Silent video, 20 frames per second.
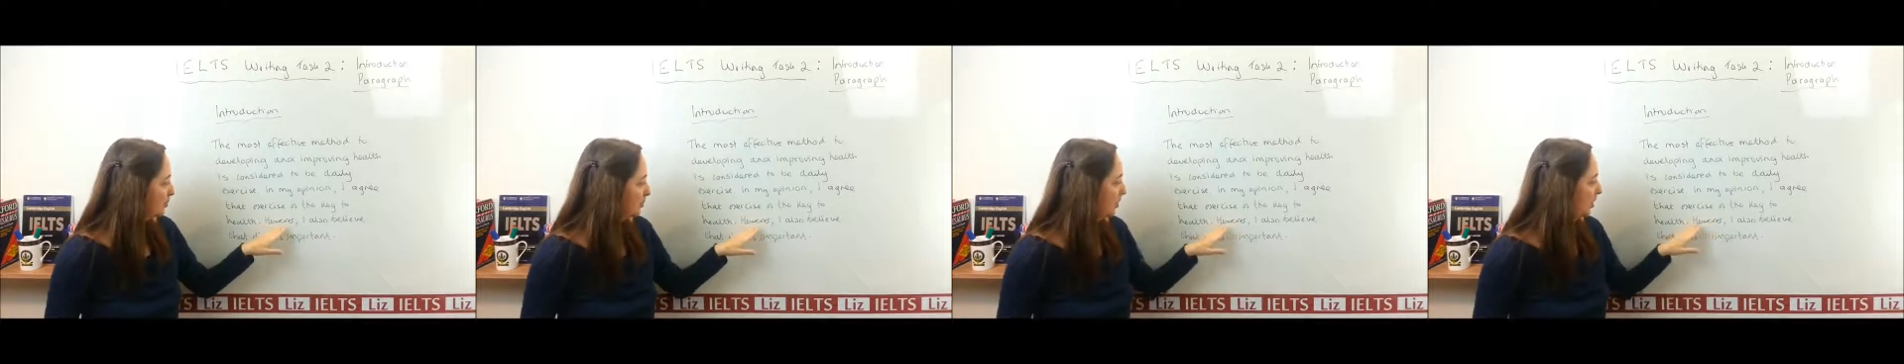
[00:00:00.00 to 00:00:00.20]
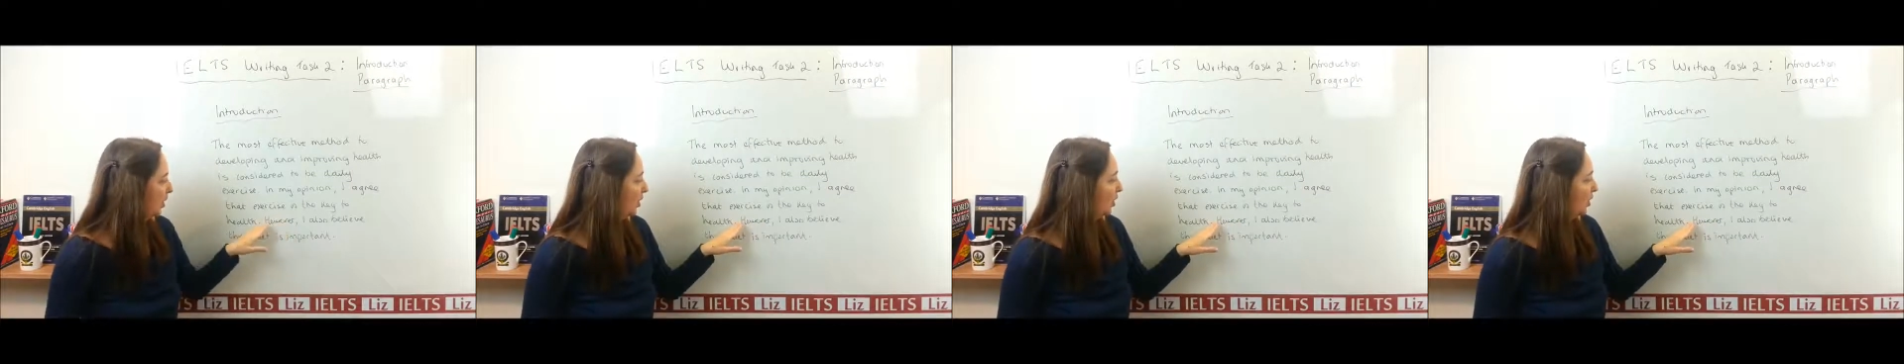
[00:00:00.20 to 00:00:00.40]

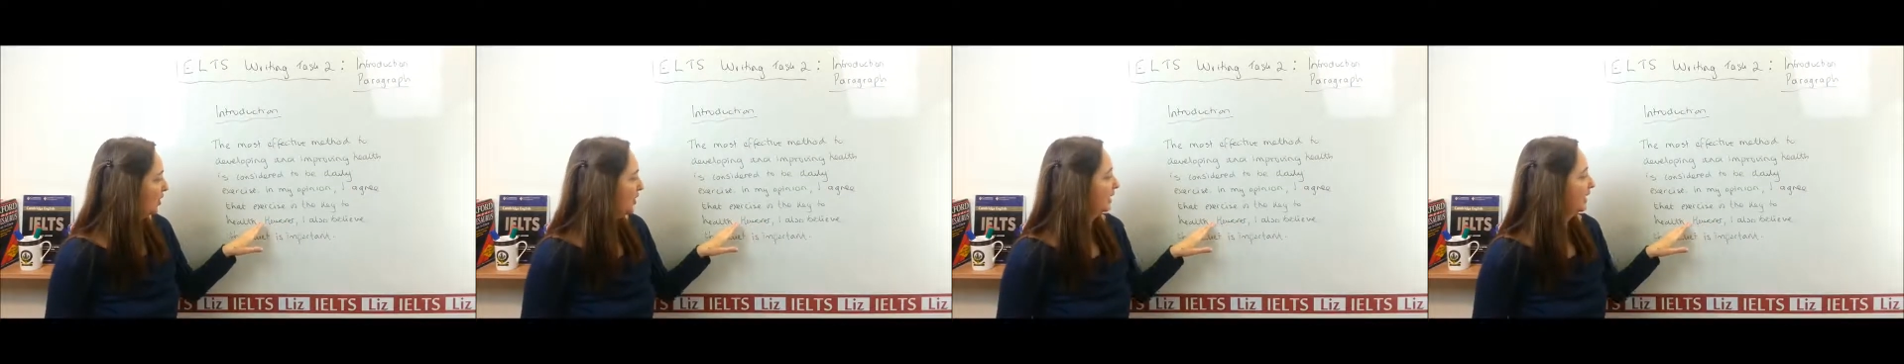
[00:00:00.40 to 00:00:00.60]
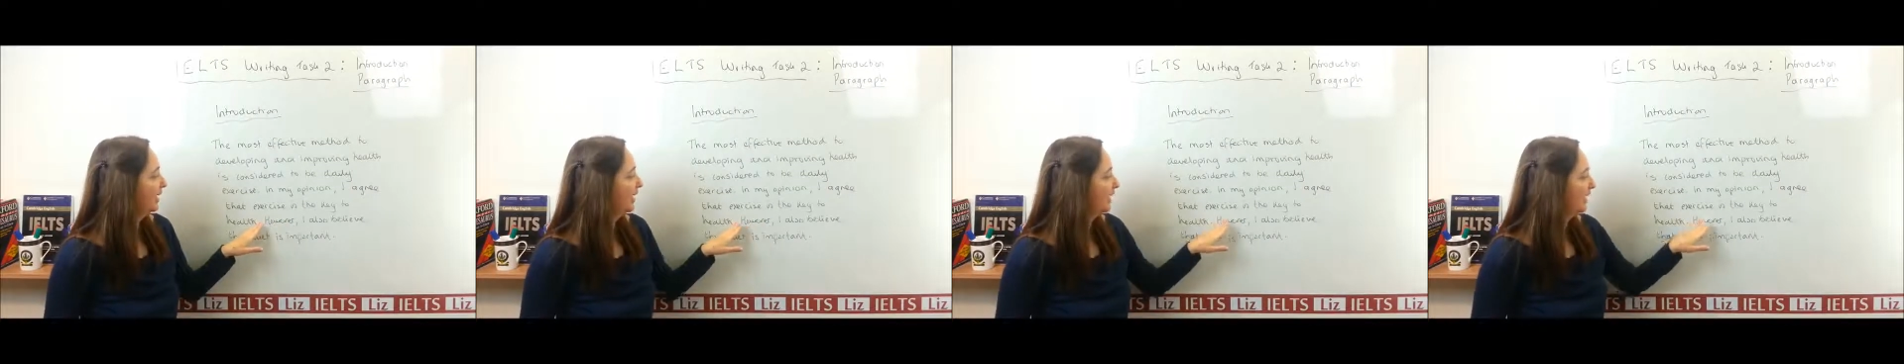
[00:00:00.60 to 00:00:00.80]
part
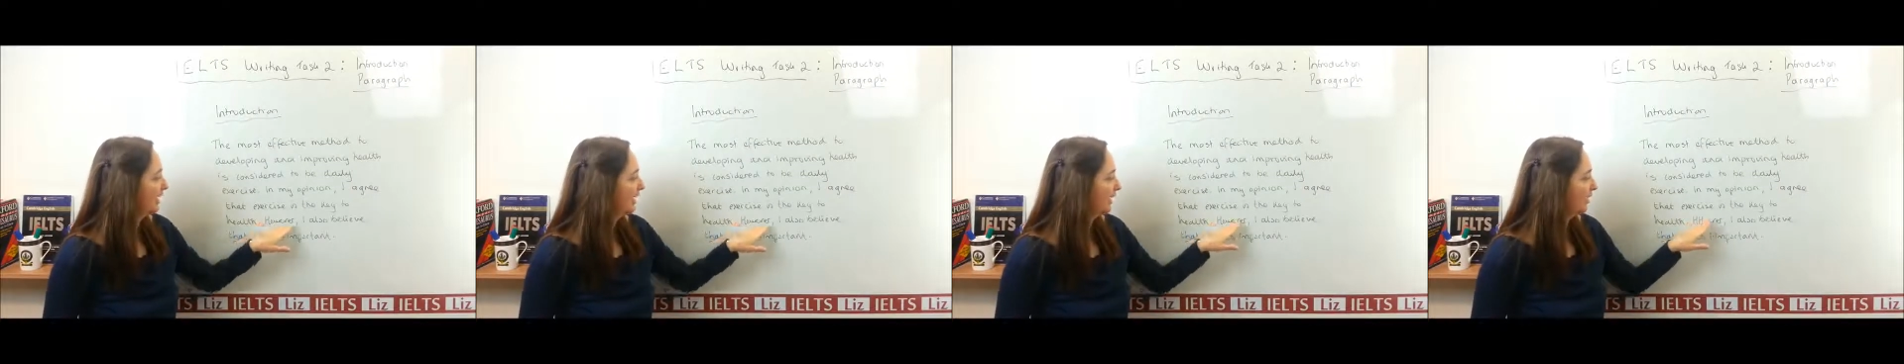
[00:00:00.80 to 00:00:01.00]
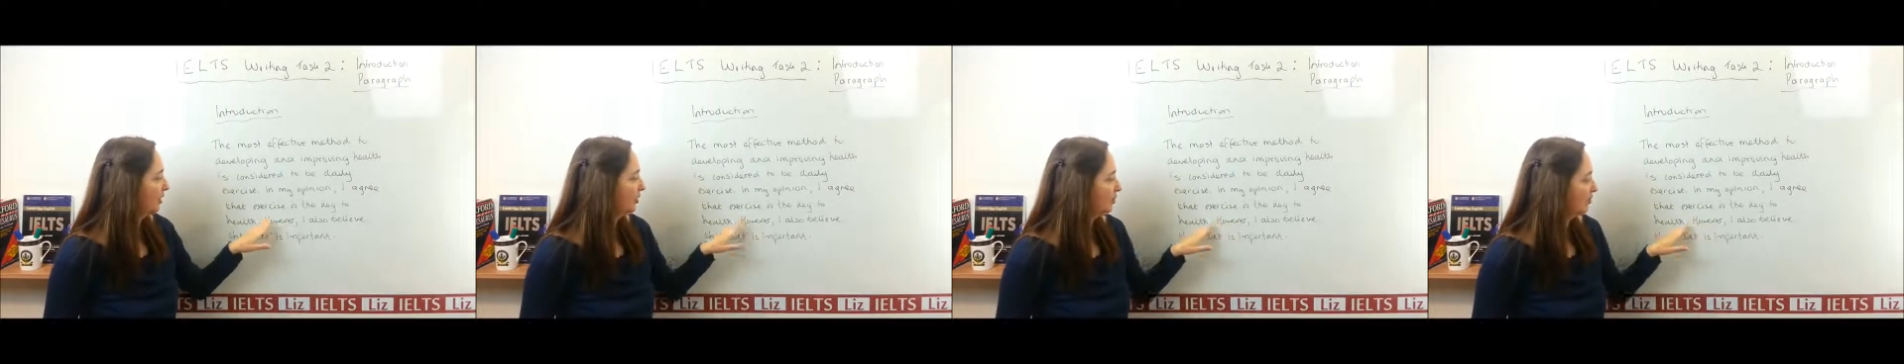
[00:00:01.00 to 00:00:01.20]
and
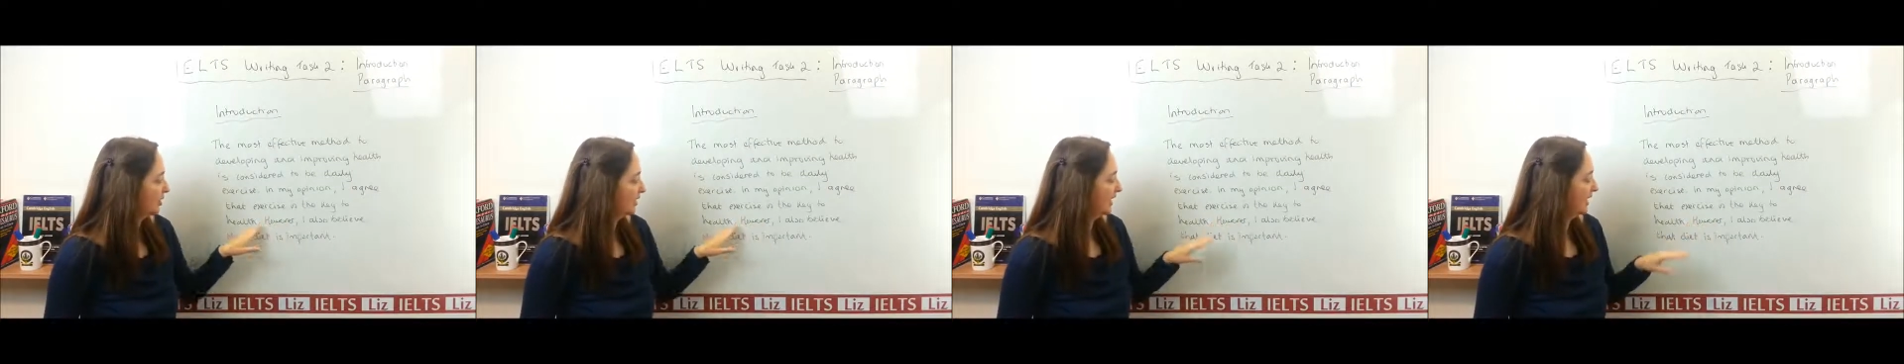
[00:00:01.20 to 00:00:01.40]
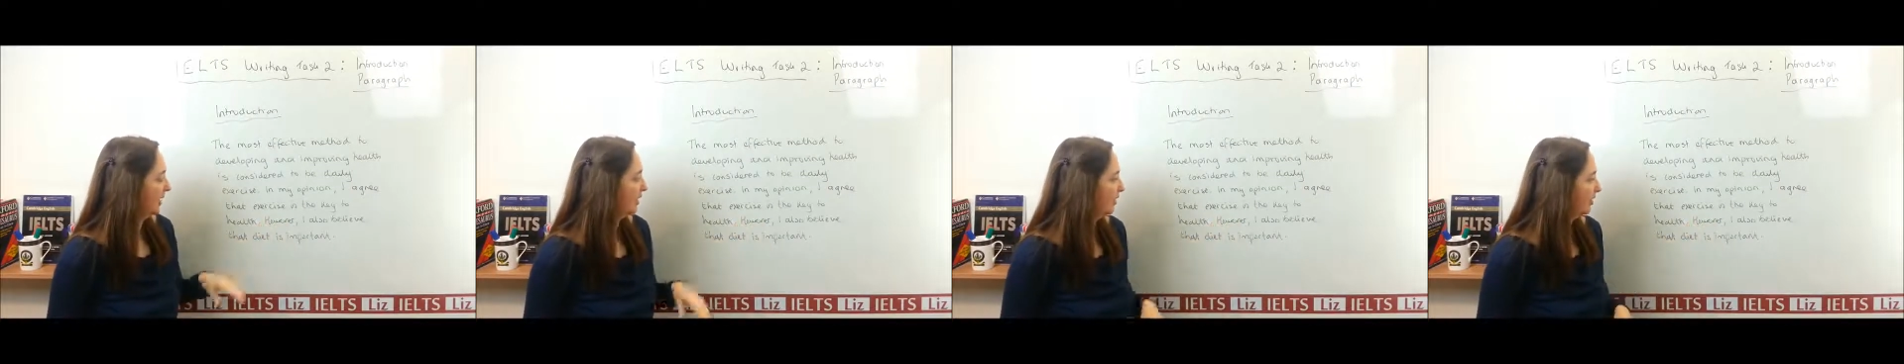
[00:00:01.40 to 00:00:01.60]
connect them
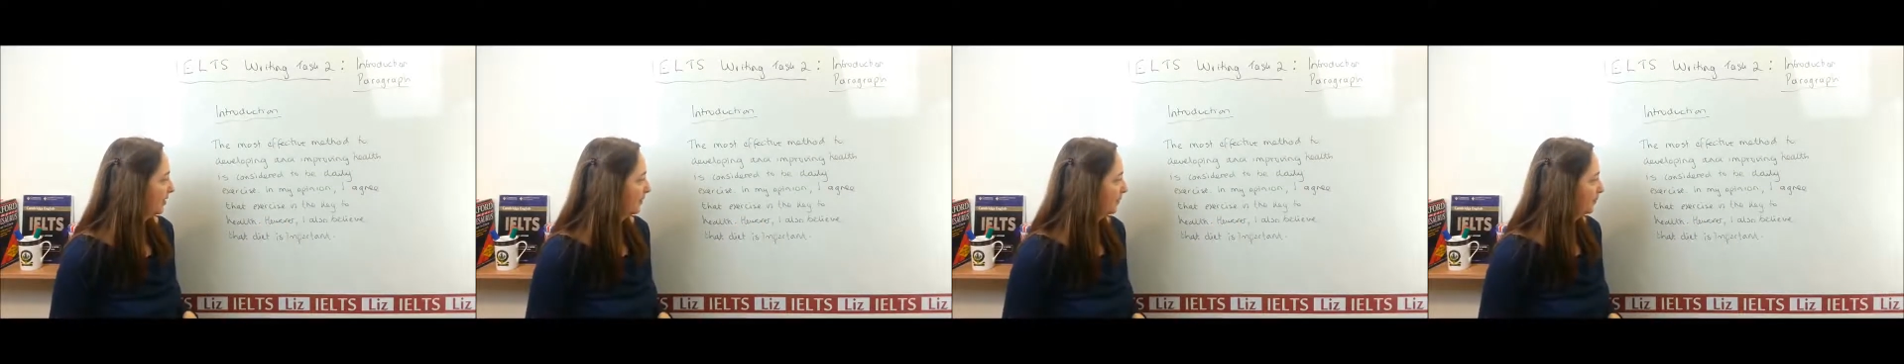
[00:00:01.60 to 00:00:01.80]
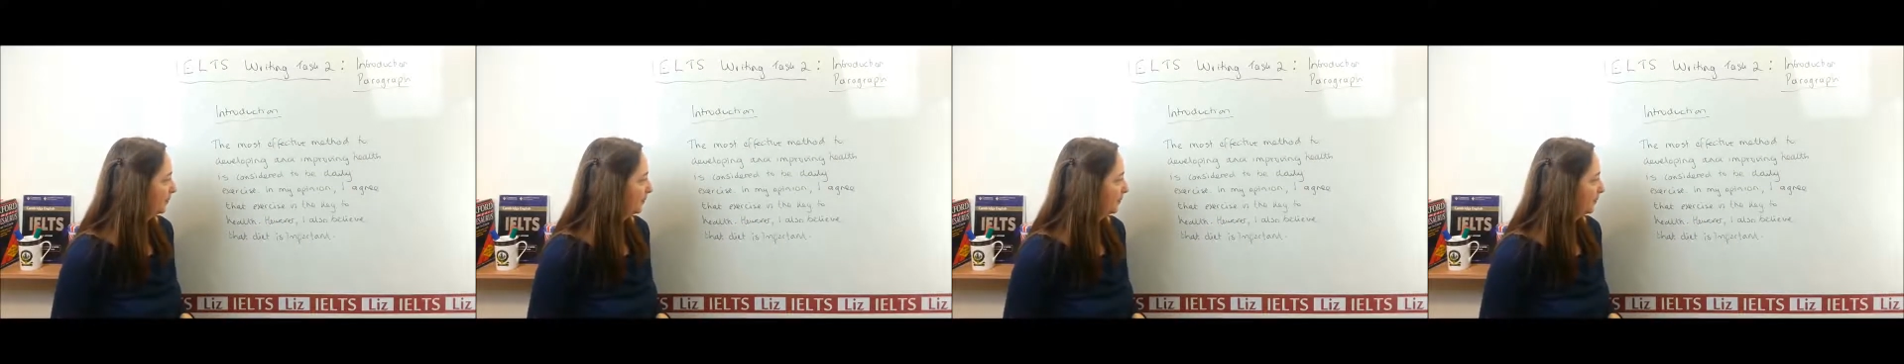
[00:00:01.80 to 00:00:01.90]
together.